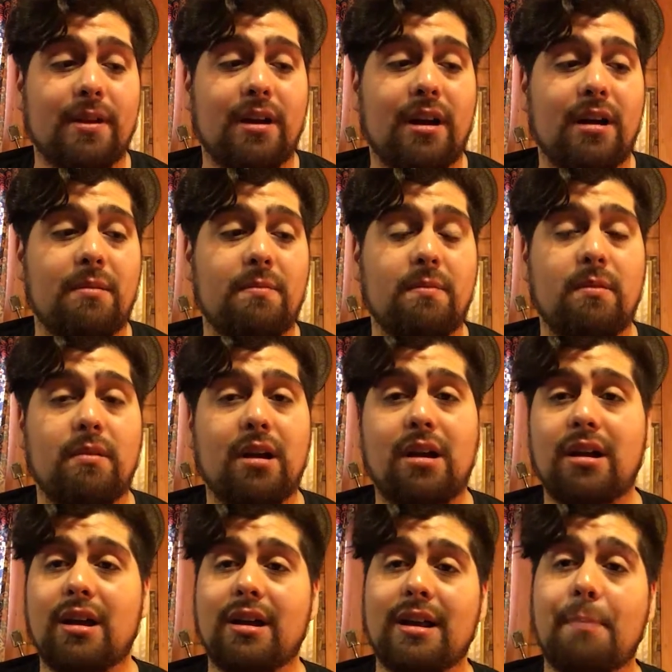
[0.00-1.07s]

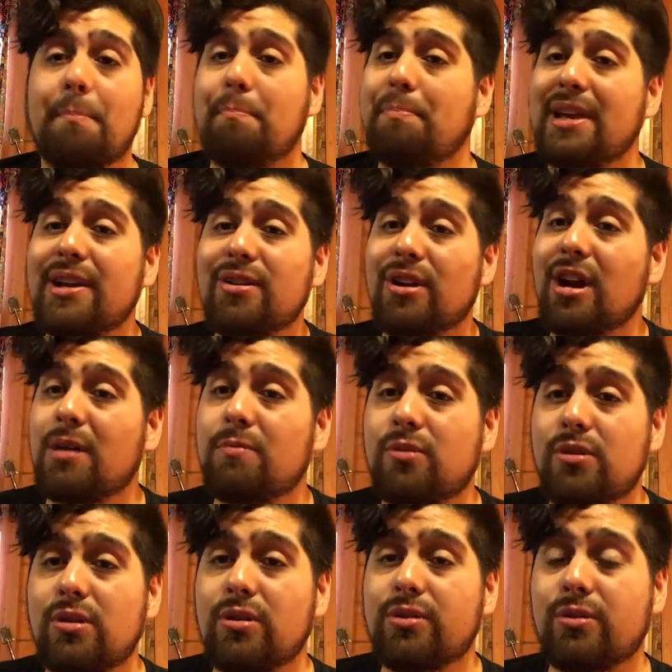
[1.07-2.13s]
a bigger hub
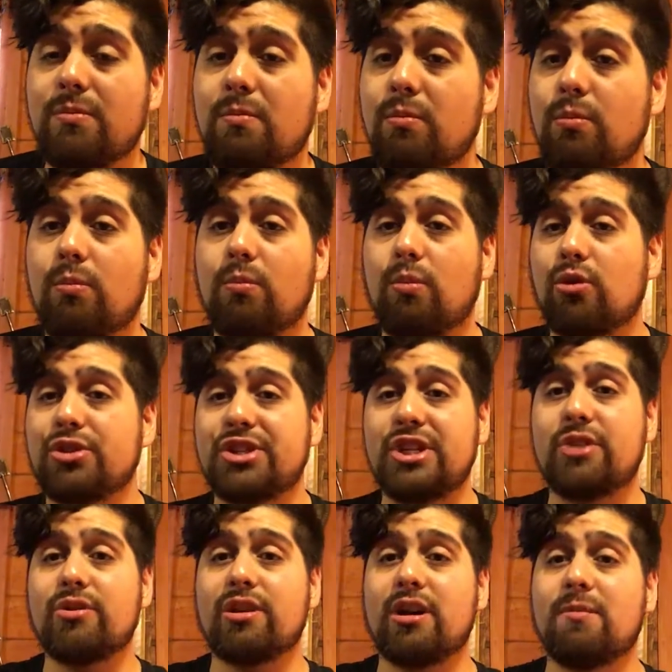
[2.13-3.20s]
world, or more
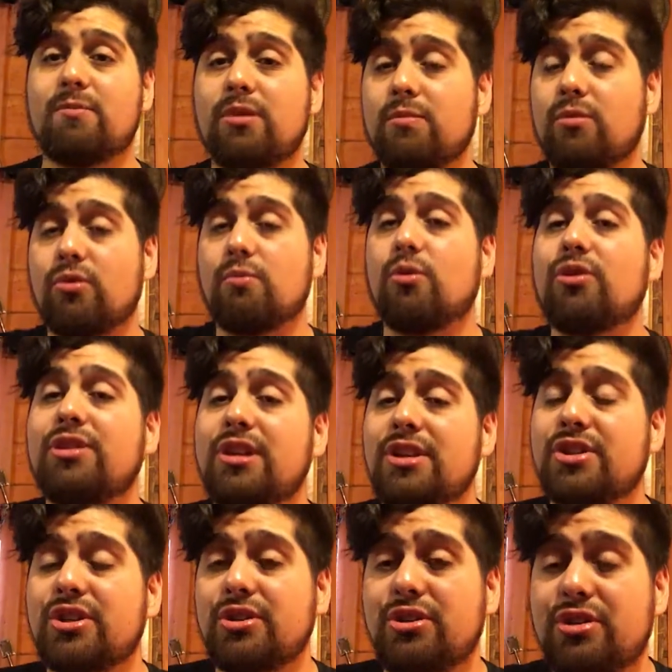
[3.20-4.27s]
secret hub world, more
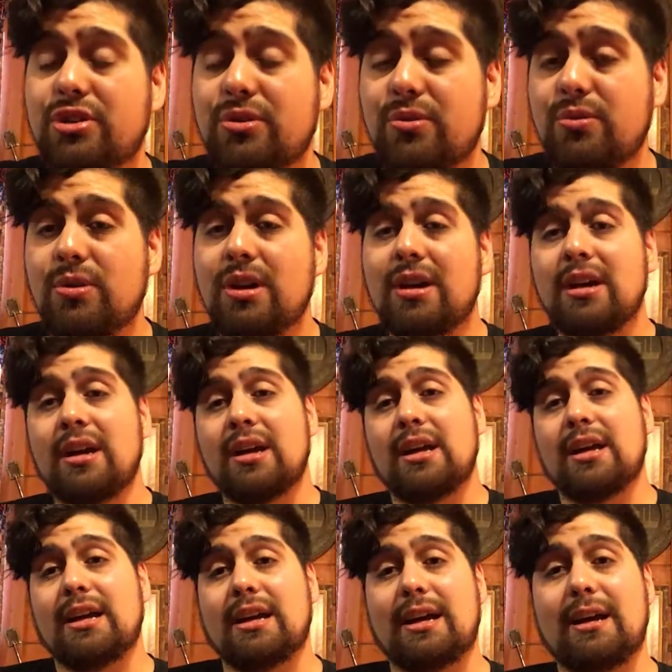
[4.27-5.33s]
things to do.
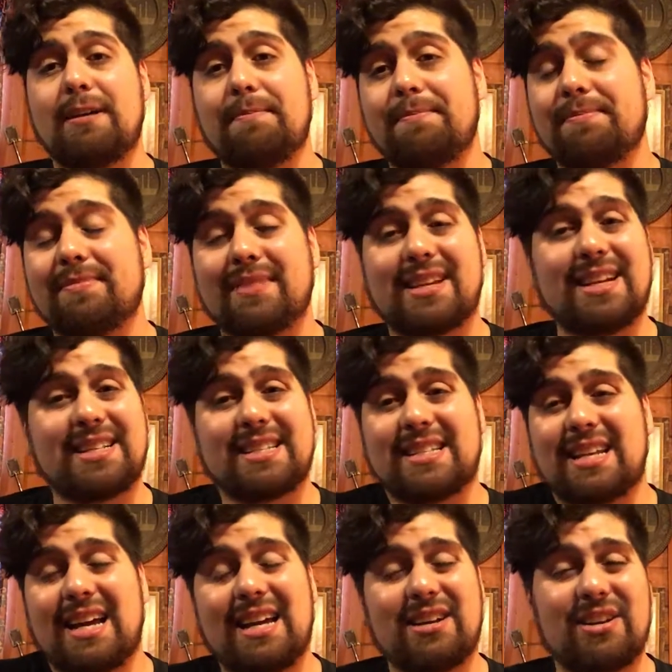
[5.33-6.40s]
because
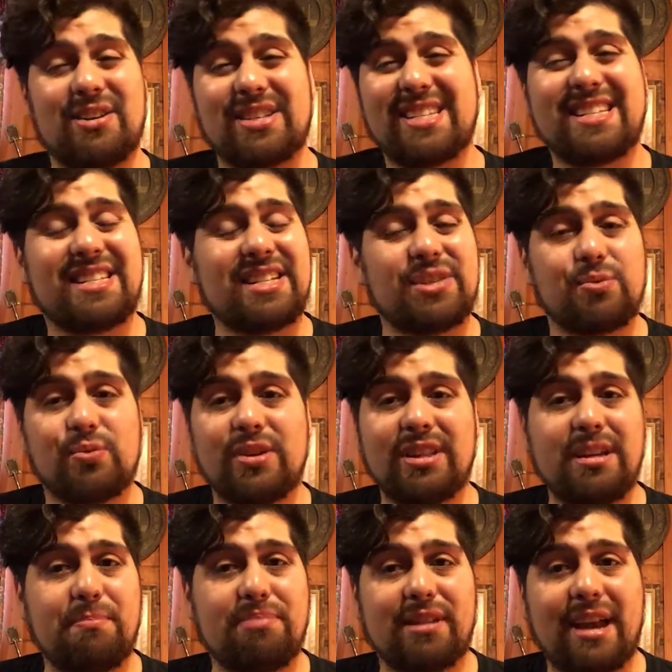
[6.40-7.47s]
I don't know, it's just
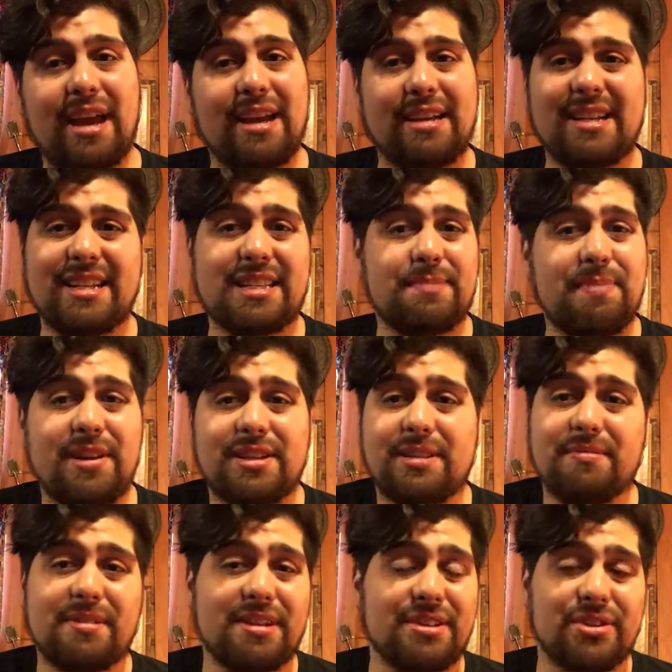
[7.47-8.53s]
really bland, especially
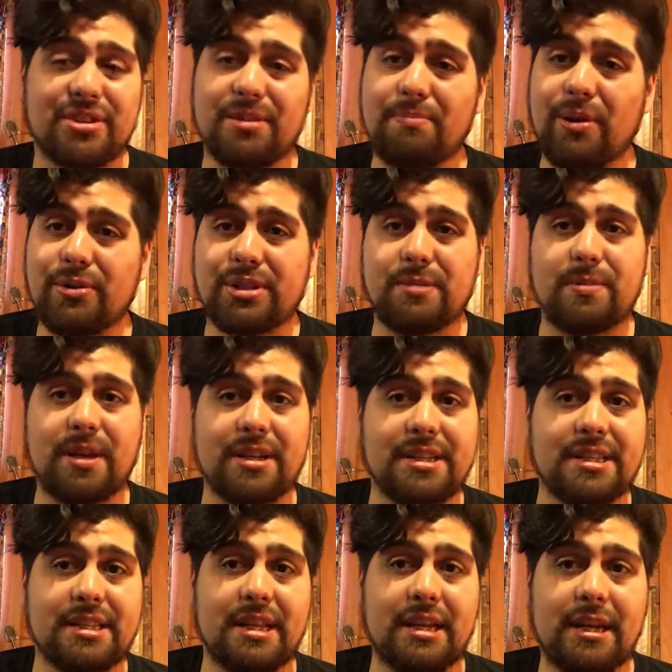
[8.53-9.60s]
because you're supposed to be in a
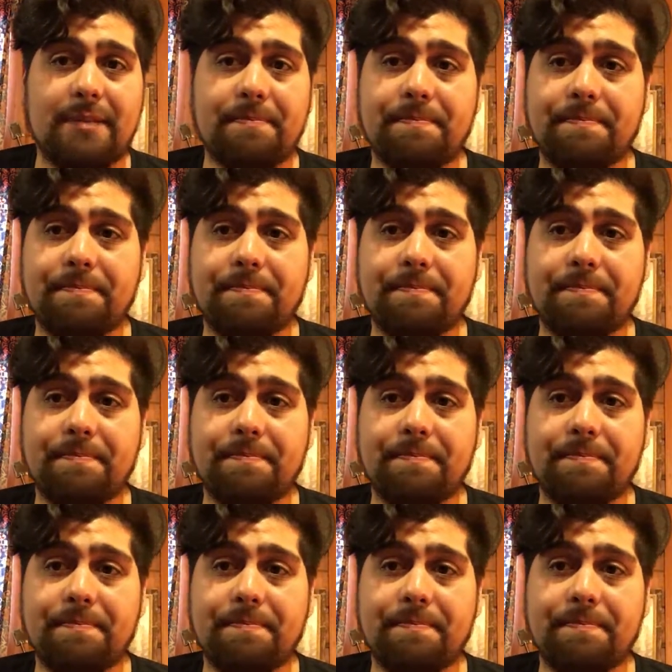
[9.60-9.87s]
city.